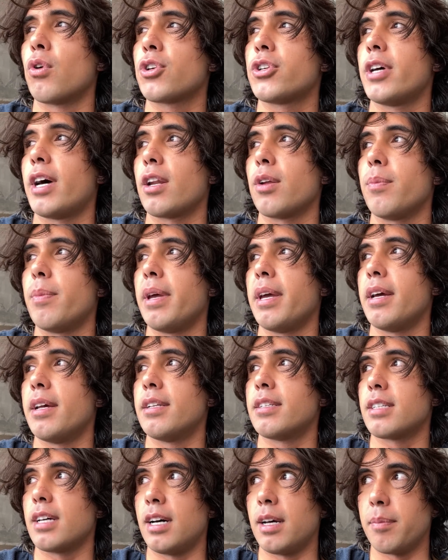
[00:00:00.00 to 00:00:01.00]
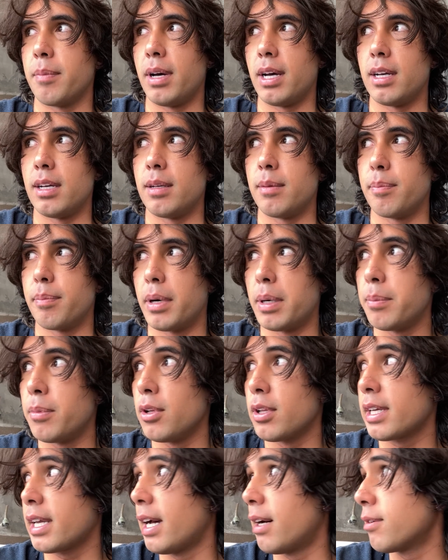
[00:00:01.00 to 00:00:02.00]
shadow bans on my Bumble
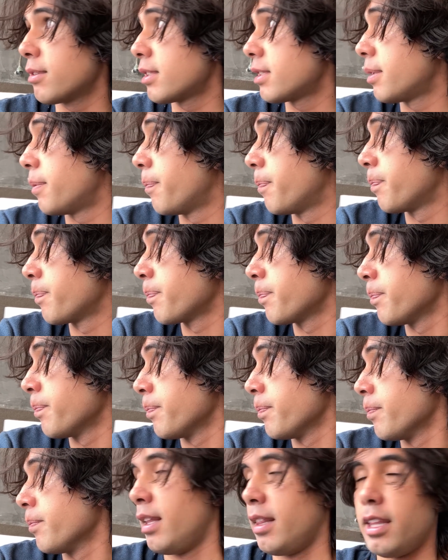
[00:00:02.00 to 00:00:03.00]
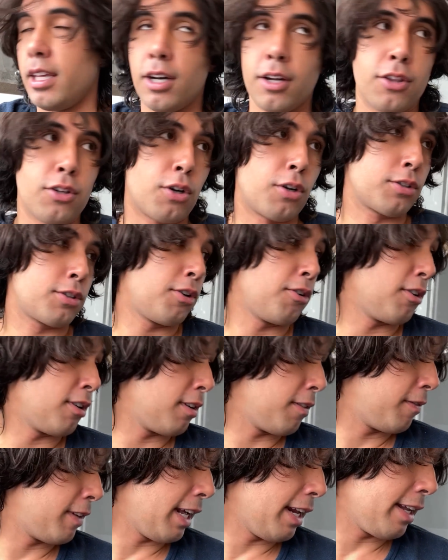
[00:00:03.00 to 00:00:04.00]
accounts. The other
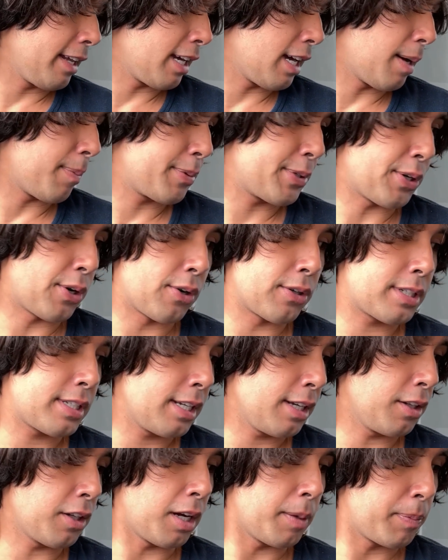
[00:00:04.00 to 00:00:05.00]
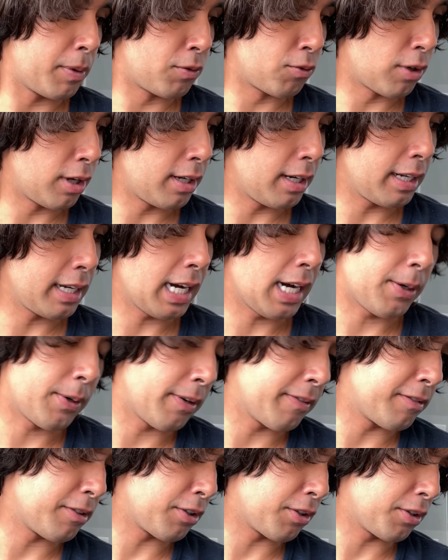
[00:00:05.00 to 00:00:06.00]
alternative dating apps are still up and running.
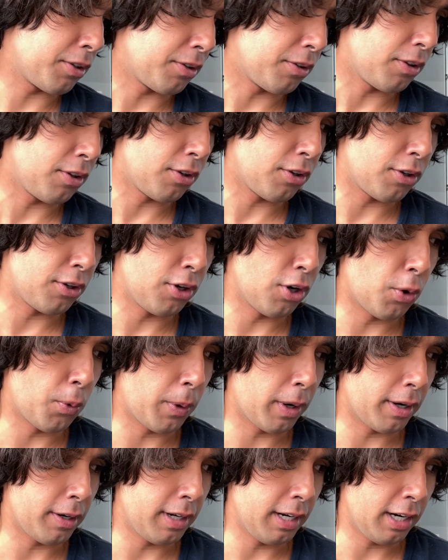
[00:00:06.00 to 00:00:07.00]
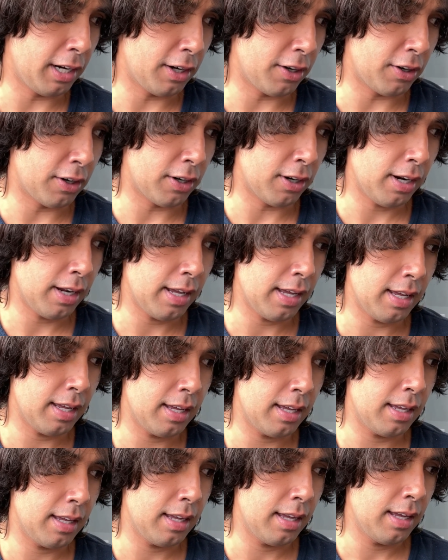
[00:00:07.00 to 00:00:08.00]
However, they're nowhere near
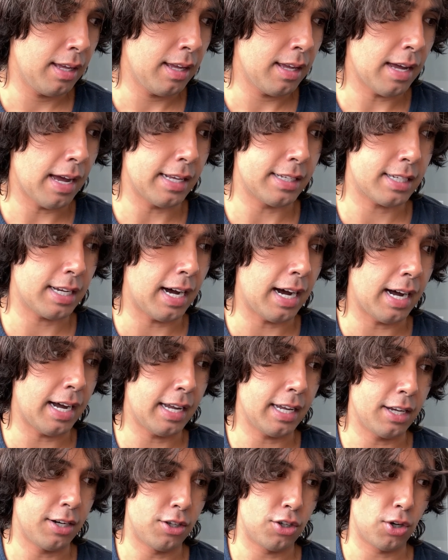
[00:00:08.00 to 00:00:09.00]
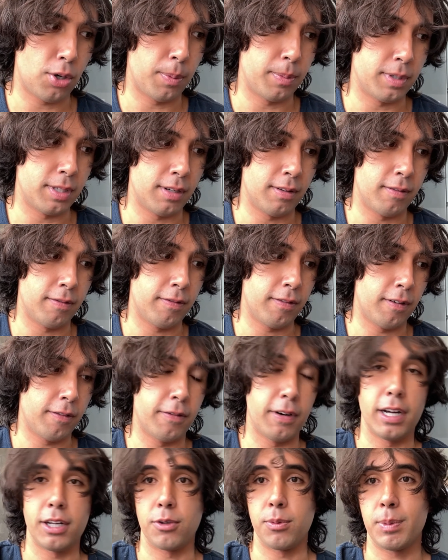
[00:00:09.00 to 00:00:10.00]
as high in terms of
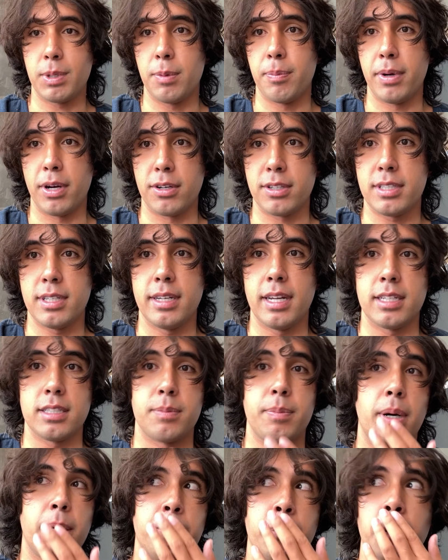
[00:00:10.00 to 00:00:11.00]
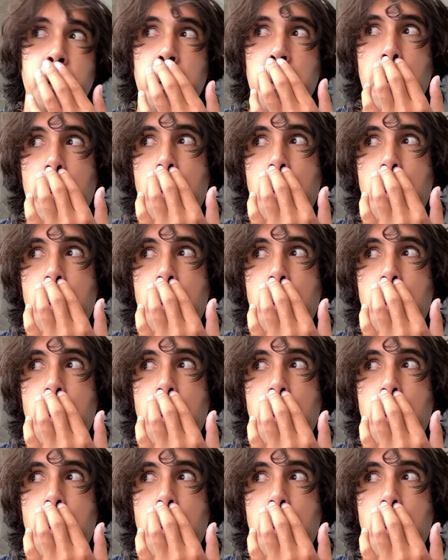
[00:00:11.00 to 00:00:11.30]
volume comparison as Bumble.